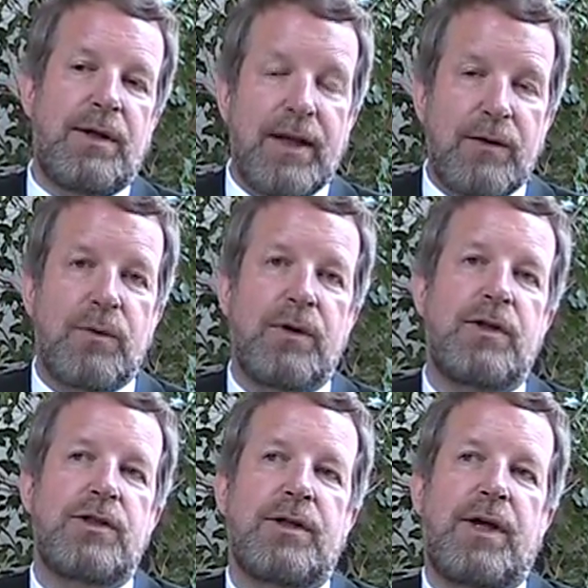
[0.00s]

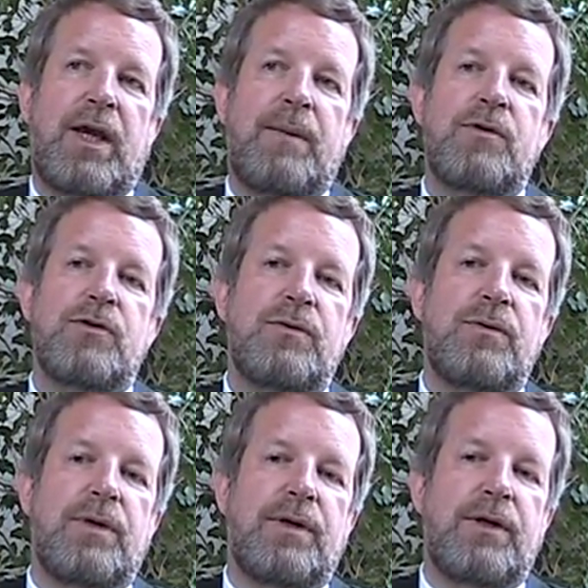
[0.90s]
networks aim
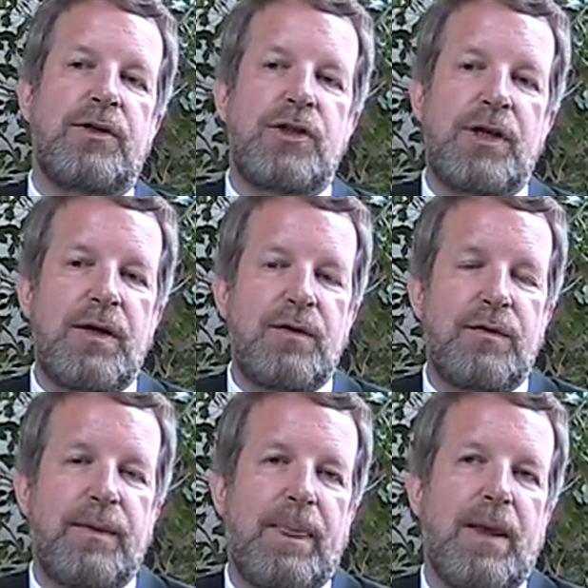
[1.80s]
to achieve